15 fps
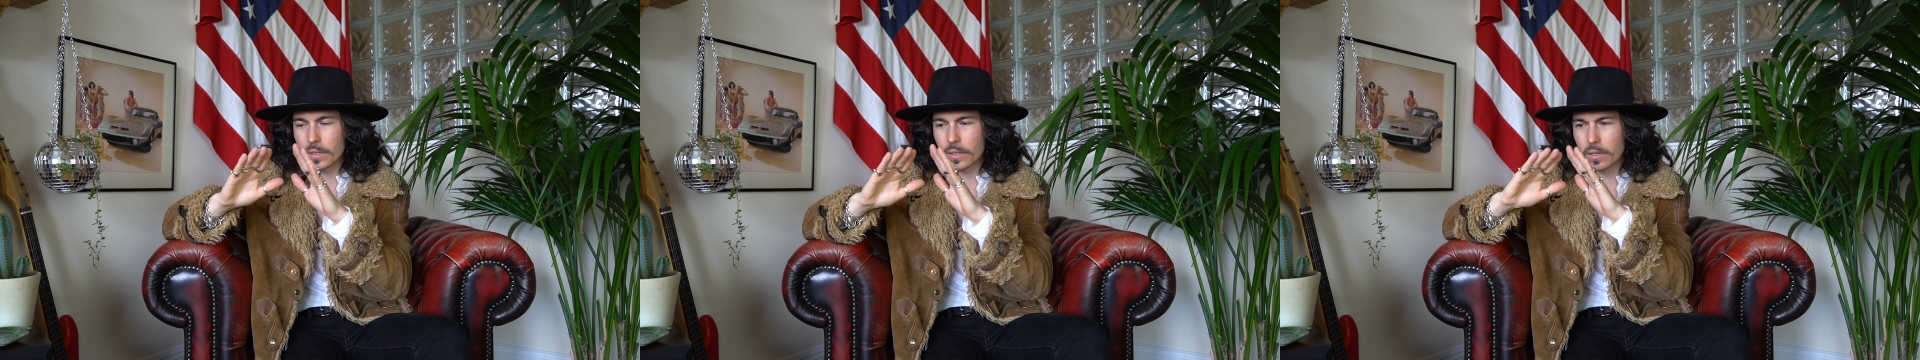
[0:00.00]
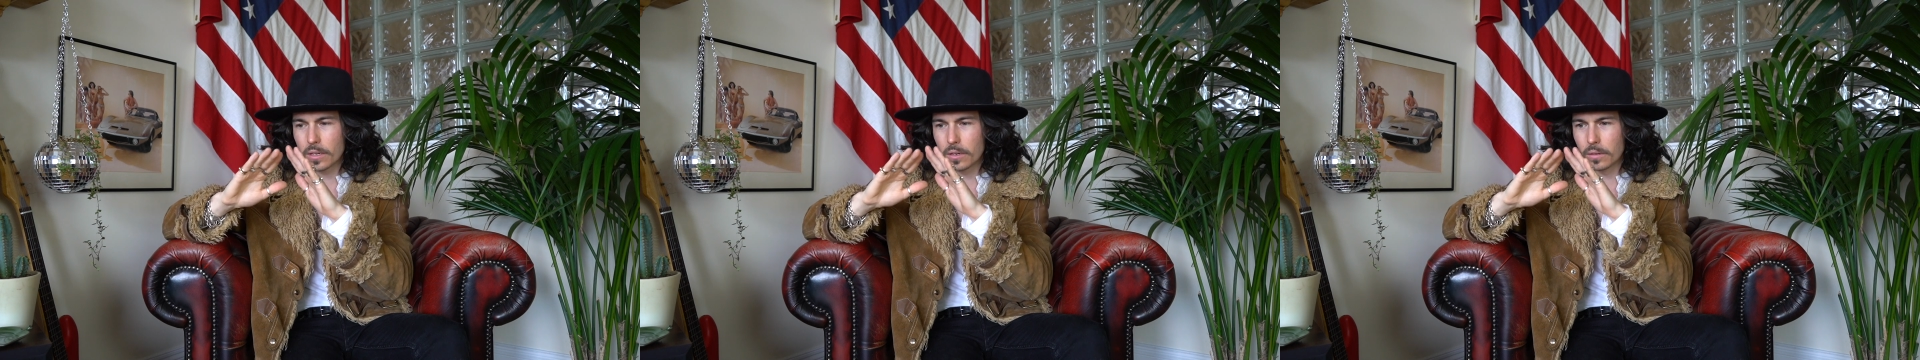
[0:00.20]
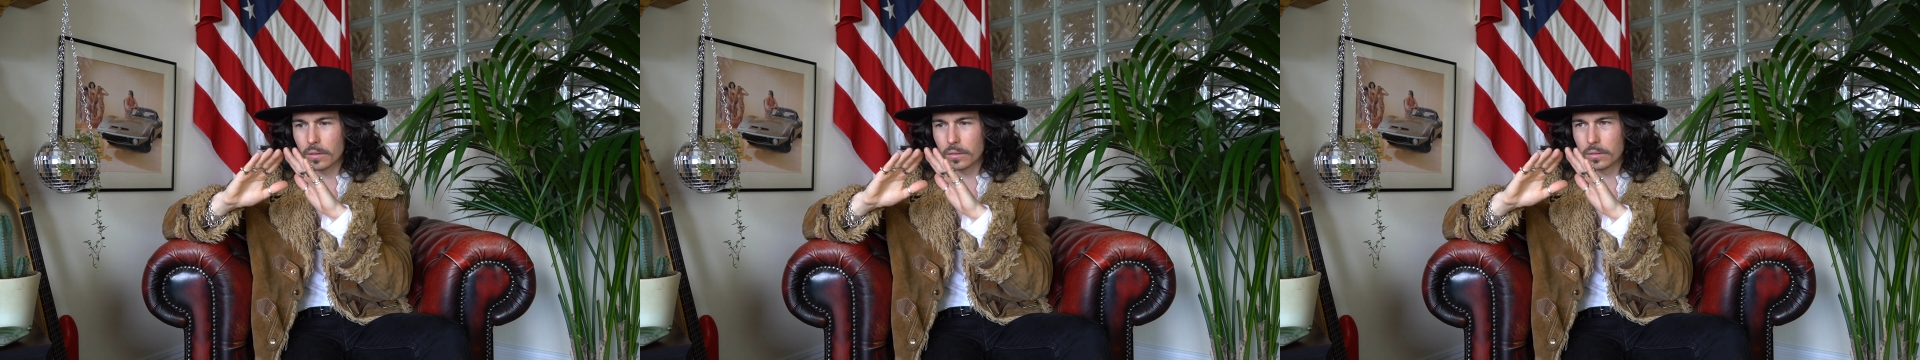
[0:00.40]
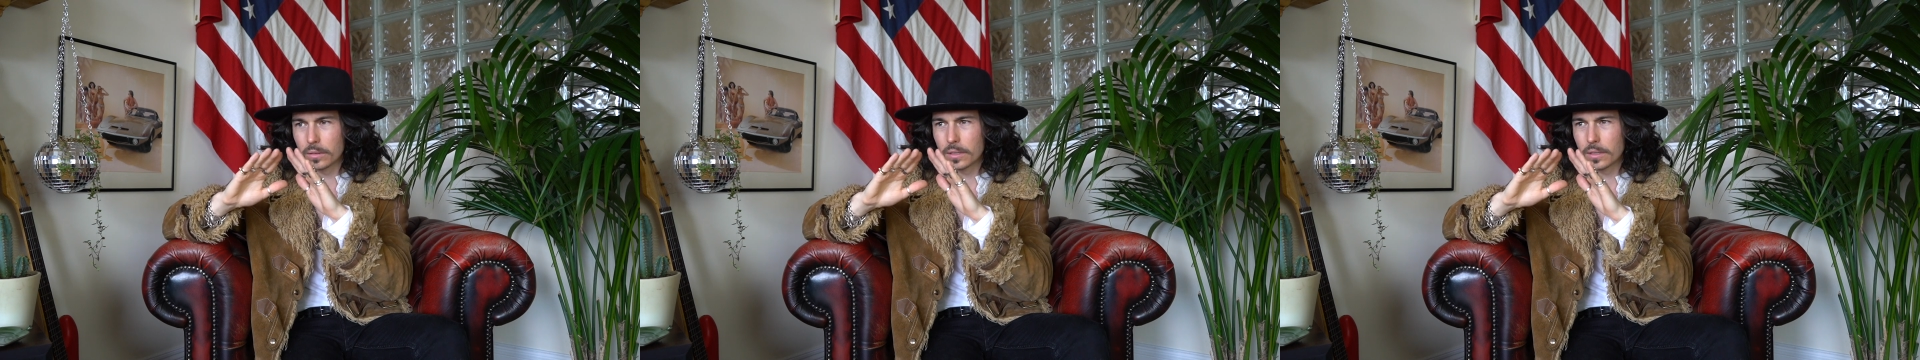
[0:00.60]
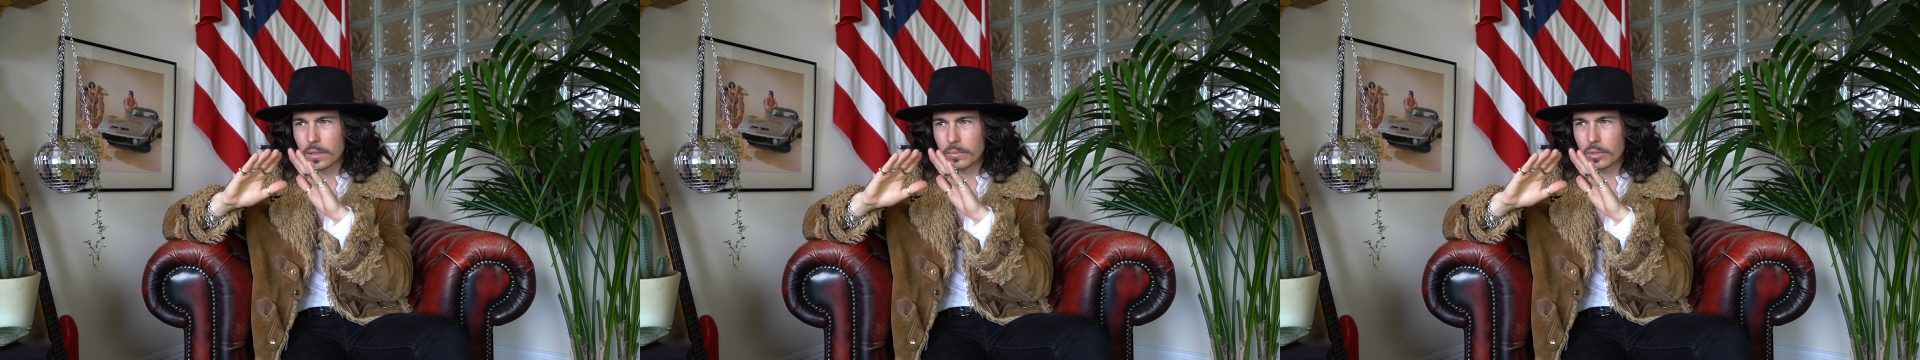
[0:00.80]
you know,
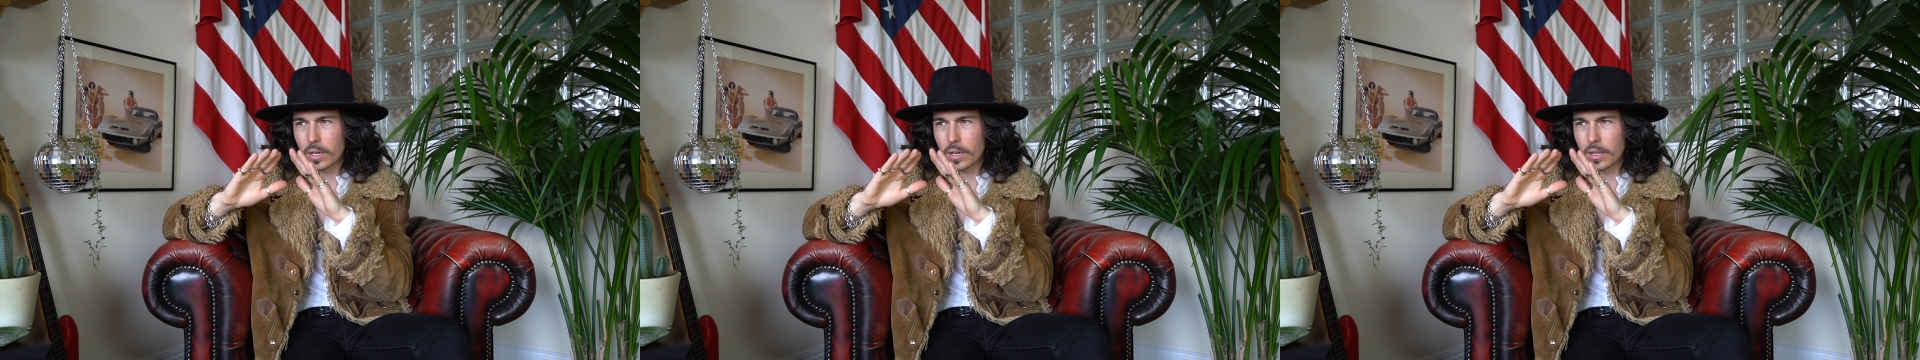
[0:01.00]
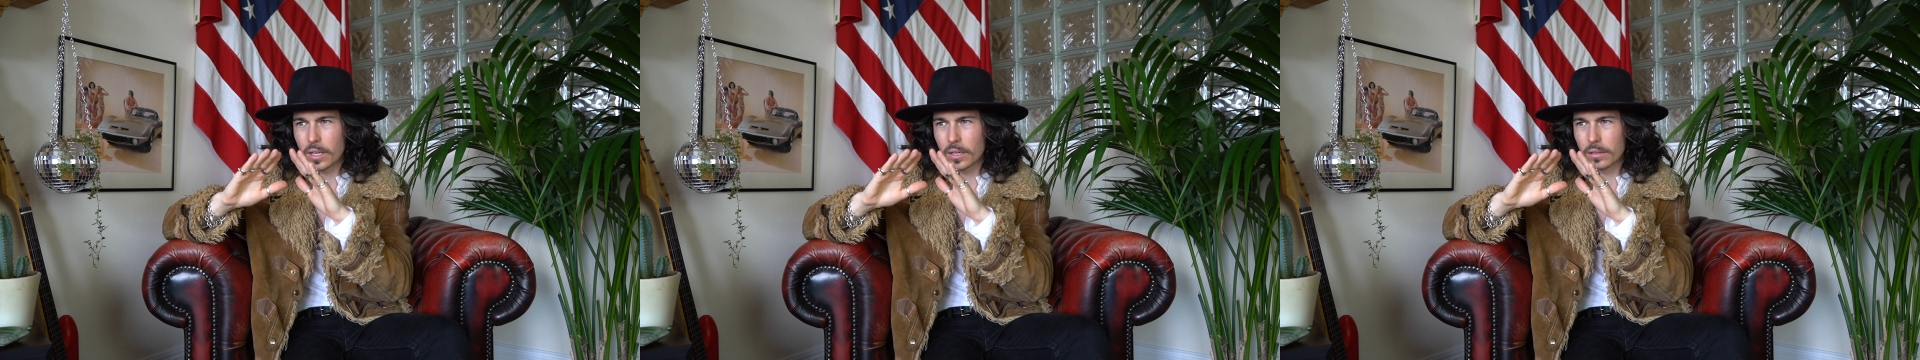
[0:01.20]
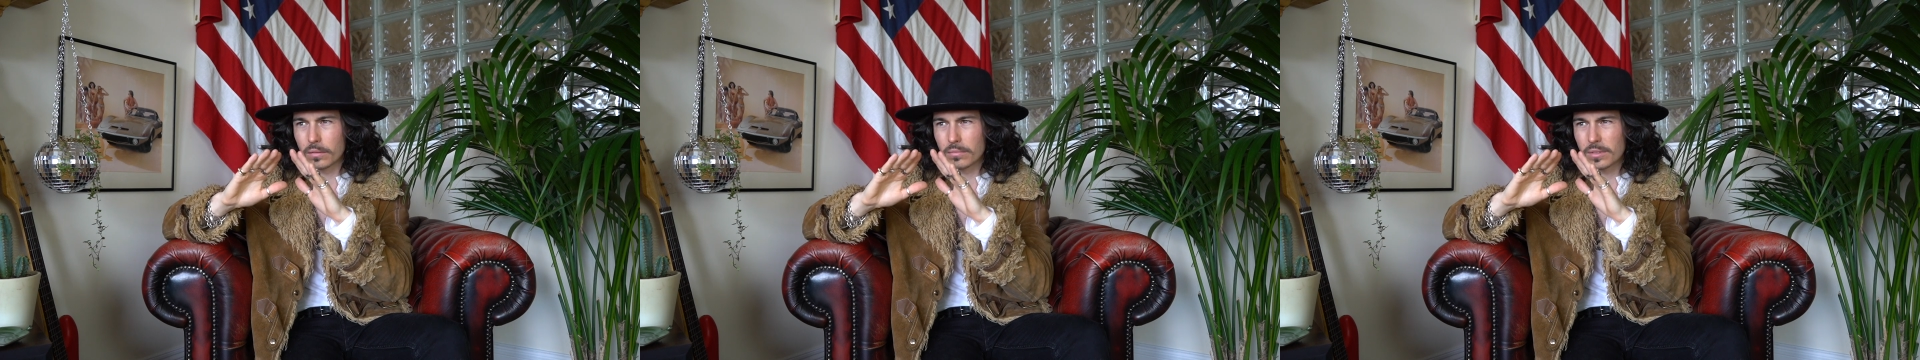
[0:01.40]
trying to think,